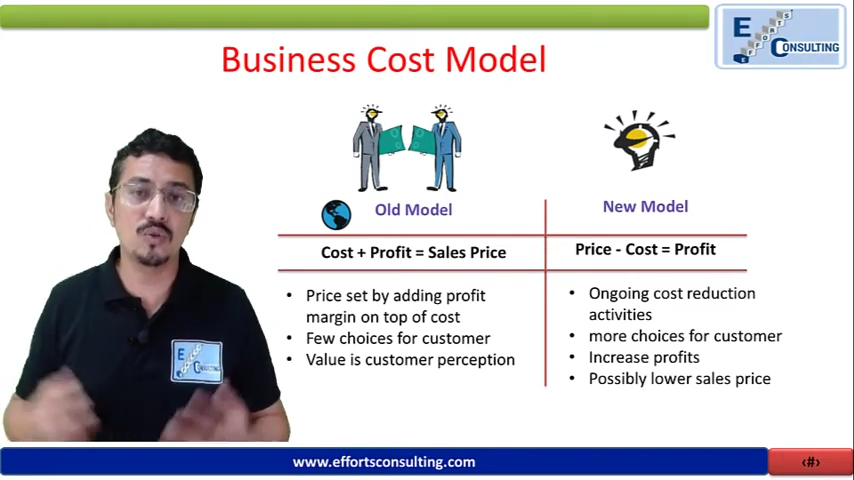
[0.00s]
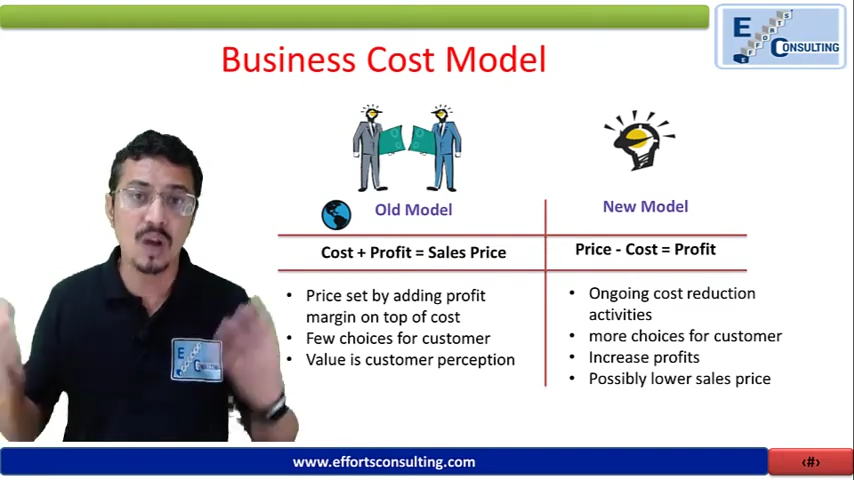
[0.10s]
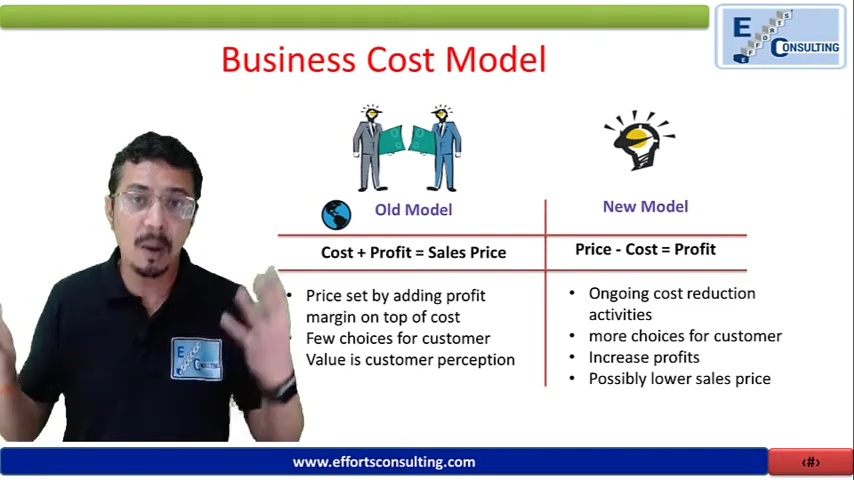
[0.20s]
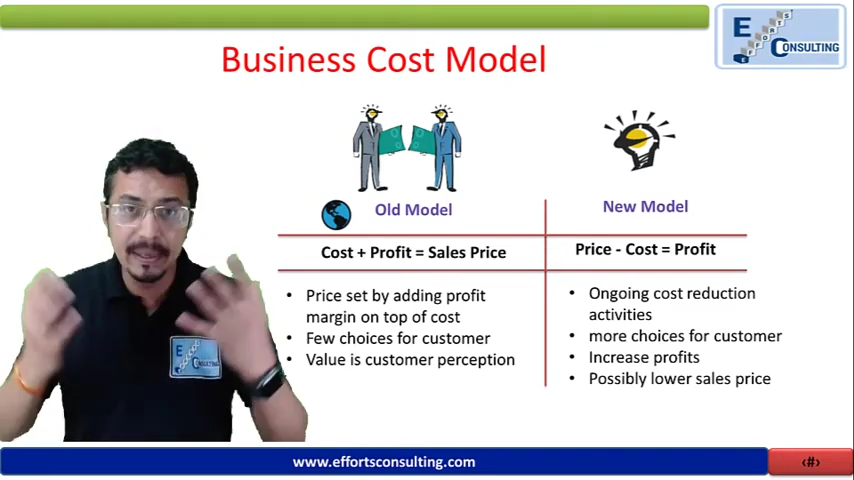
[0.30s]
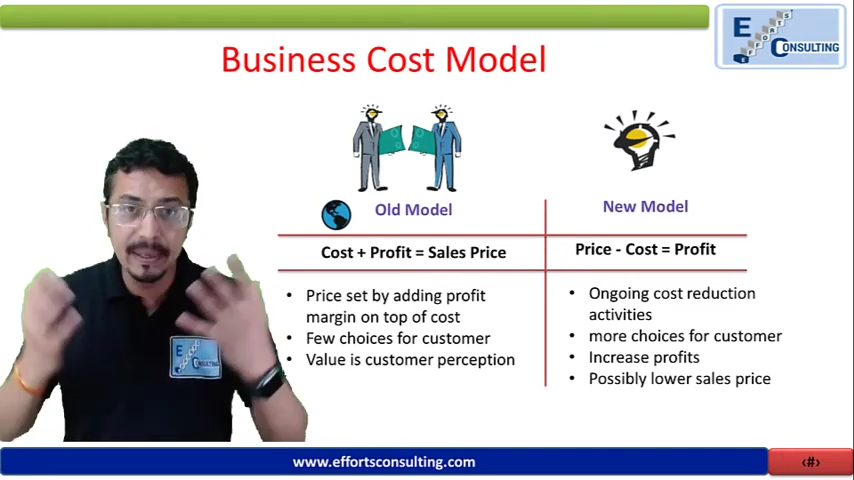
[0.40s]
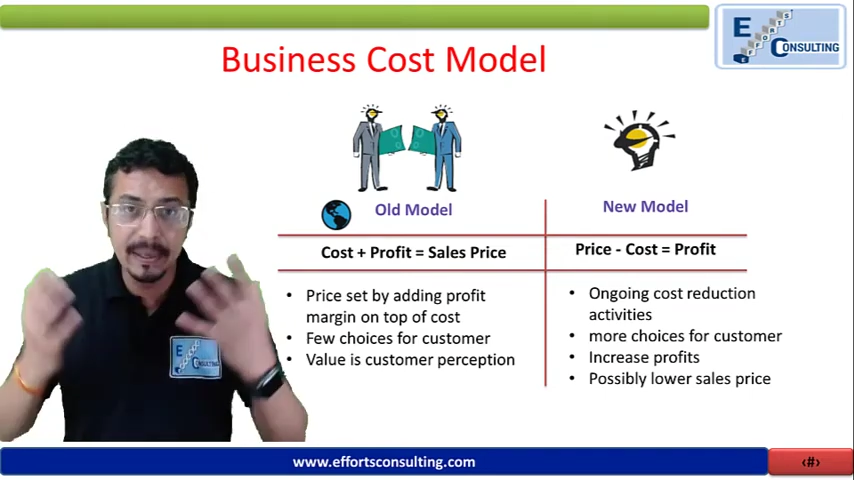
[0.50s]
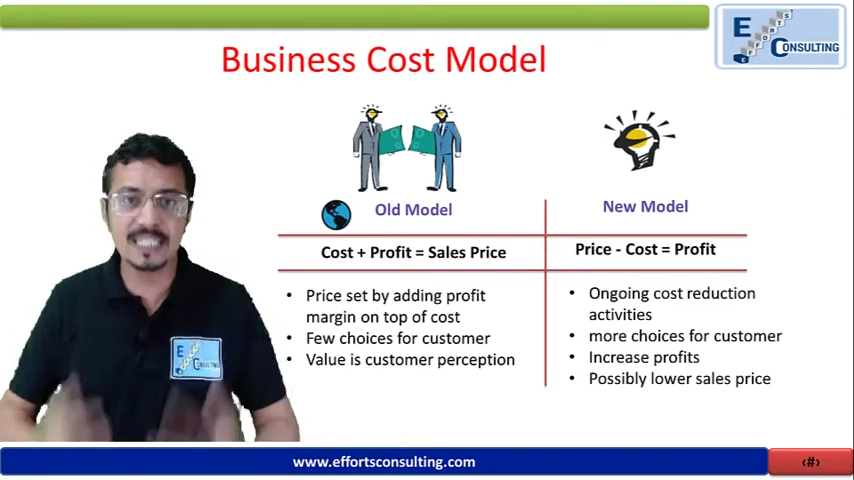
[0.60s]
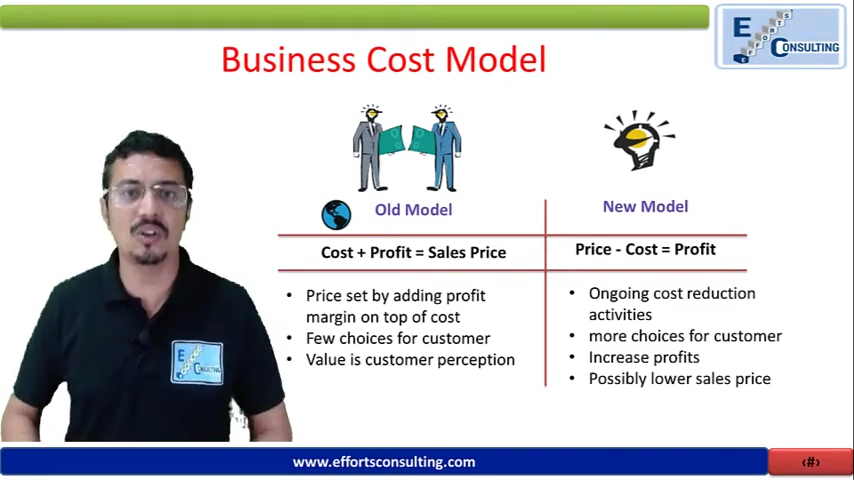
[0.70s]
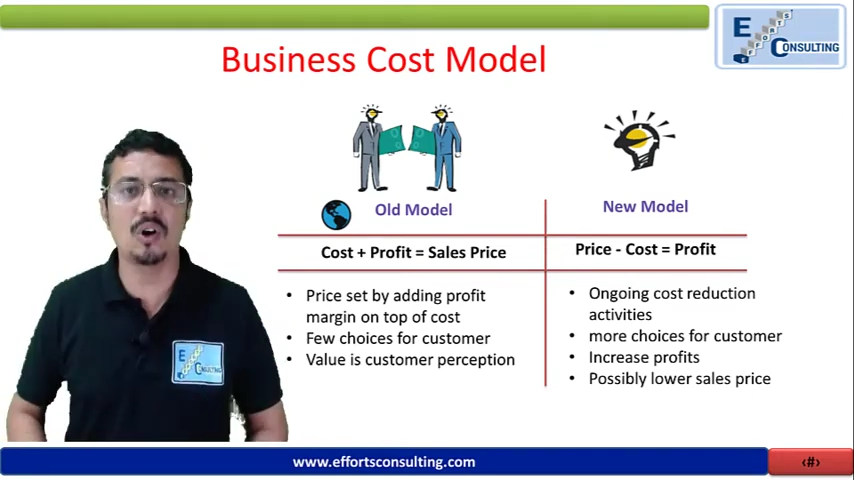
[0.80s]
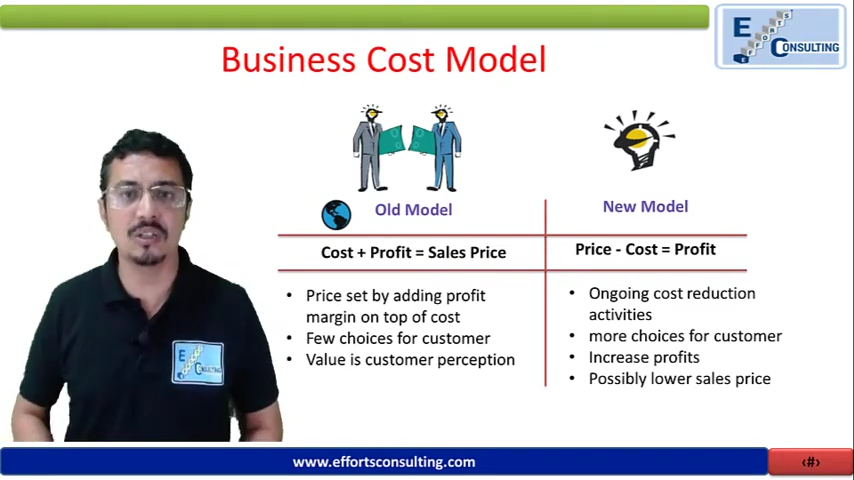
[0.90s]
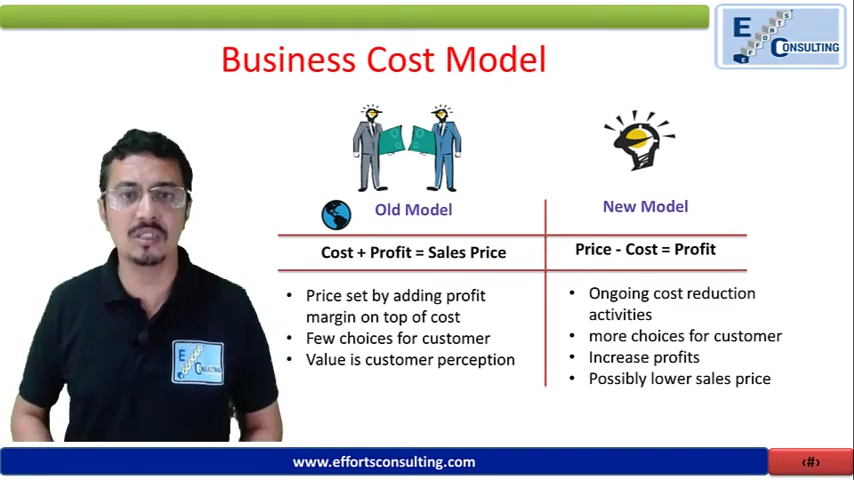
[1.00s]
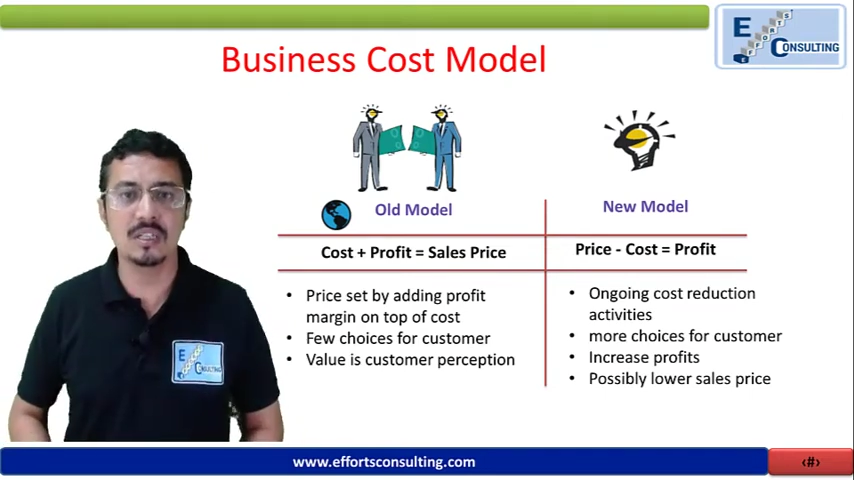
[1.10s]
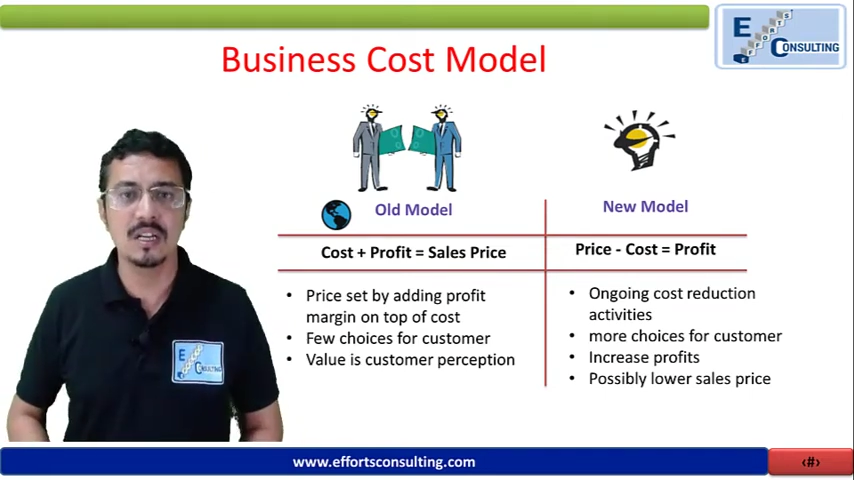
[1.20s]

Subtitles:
compare the cost,